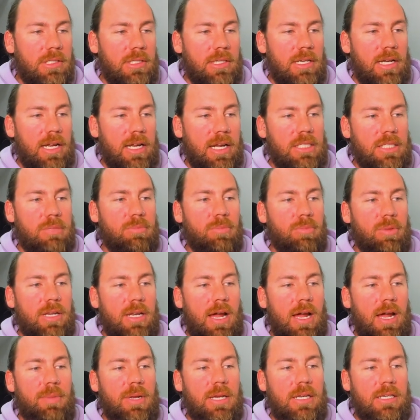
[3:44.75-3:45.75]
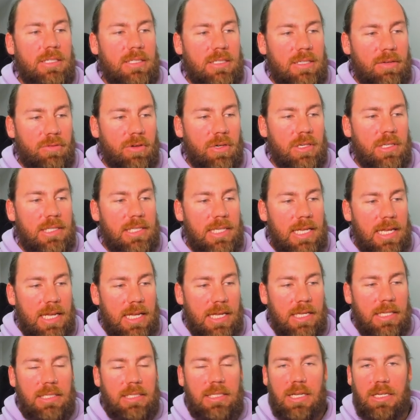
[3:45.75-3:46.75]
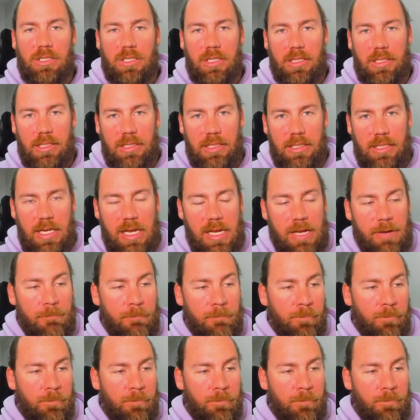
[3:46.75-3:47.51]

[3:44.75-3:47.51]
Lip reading: and they are split up into different tiers, as you can see.